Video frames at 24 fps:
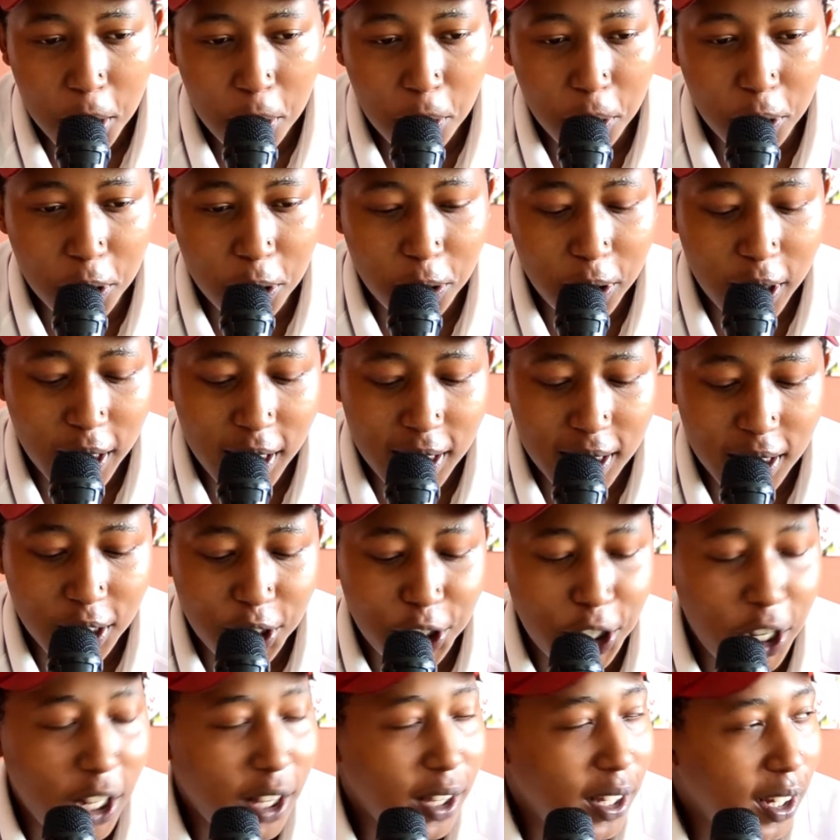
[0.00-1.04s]
with today's
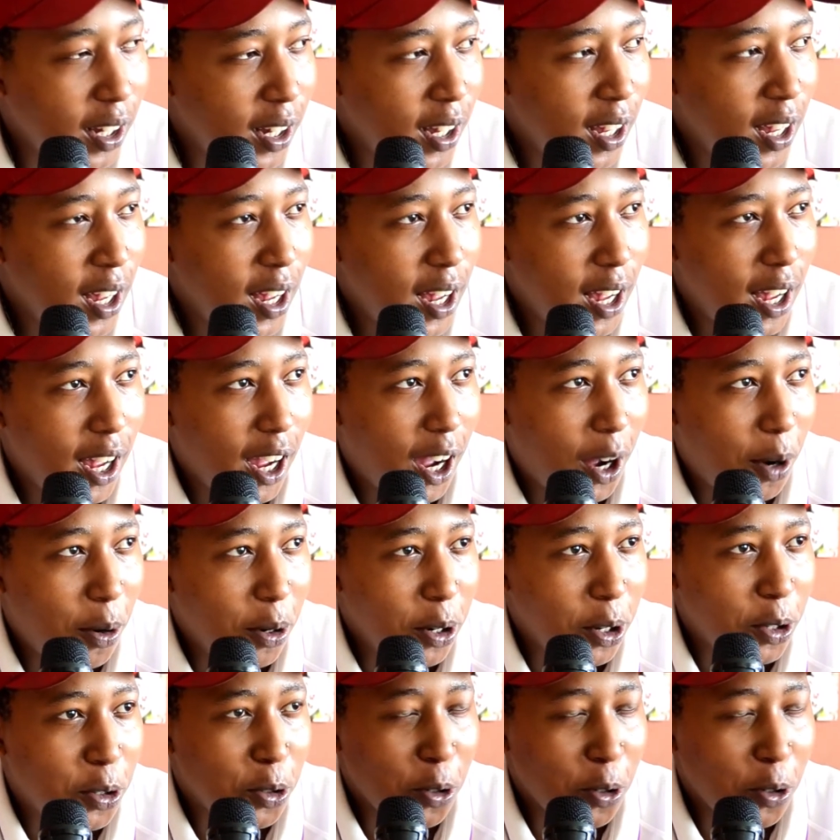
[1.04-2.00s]
agenda, I want to